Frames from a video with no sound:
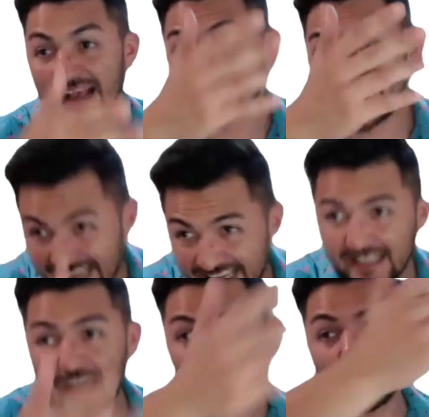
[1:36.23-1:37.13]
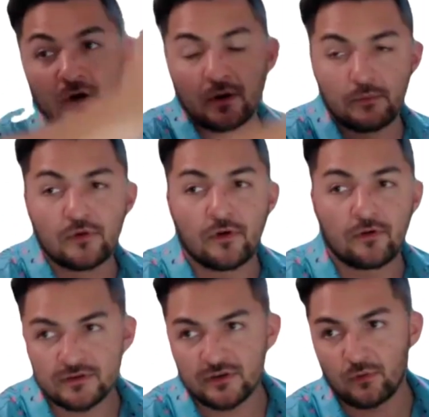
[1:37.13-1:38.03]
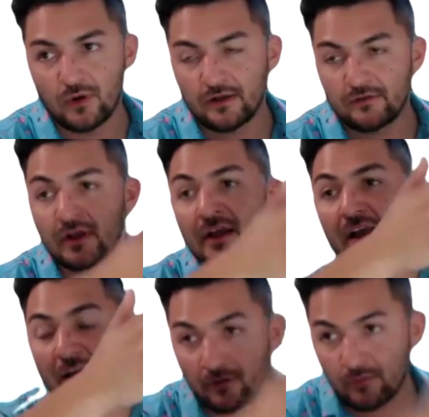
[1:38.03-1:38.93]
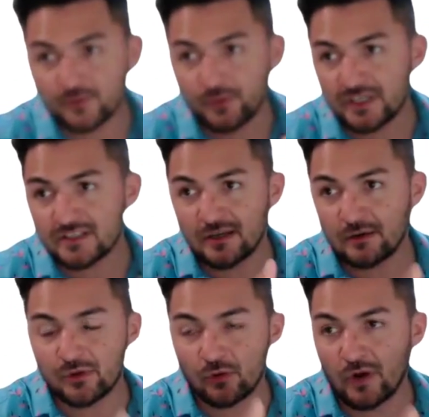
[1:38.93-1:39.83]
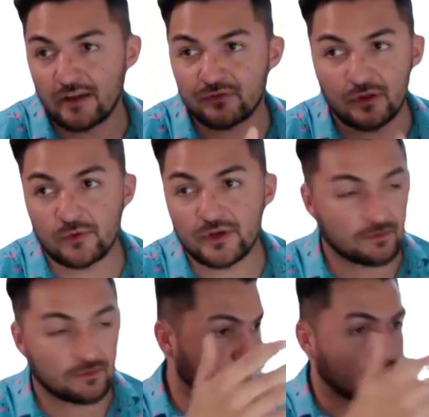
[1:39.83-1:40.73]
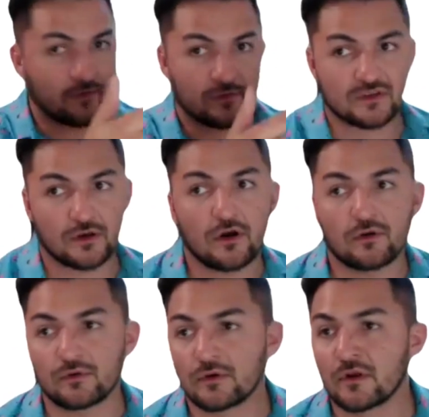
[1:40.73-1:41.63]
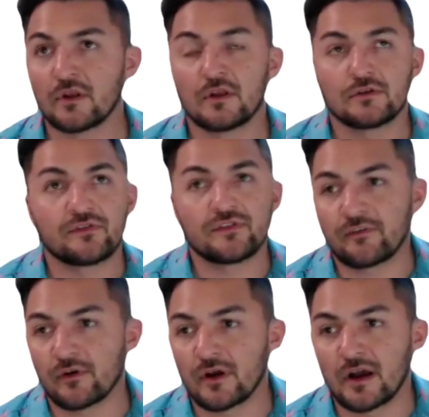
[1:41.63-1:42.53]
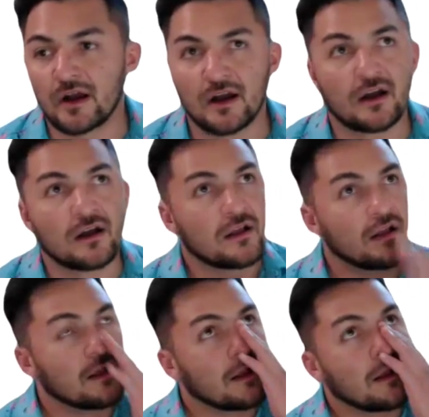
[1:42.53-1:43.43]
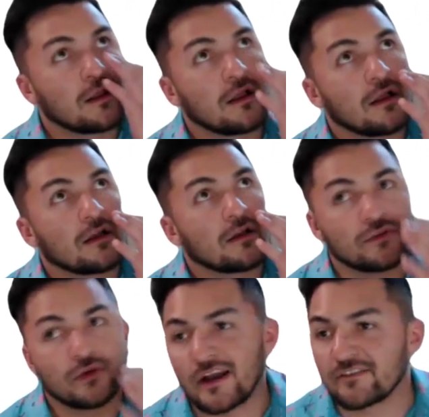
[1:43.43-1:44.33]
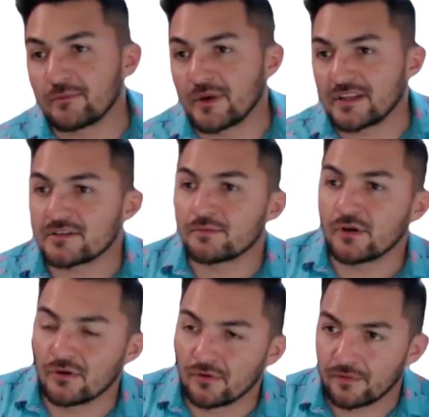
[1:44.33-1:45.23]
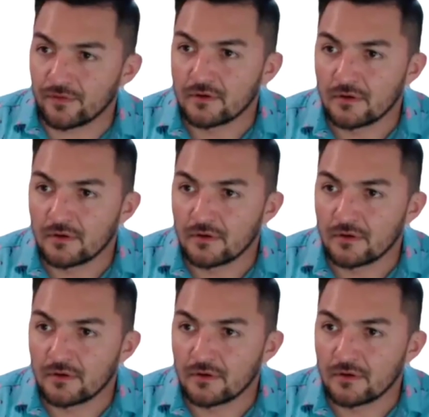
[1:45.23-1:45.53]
And then I can move over to your wife. And then once we get done with the wife, then we can move over to, oh, you don't have the money to move.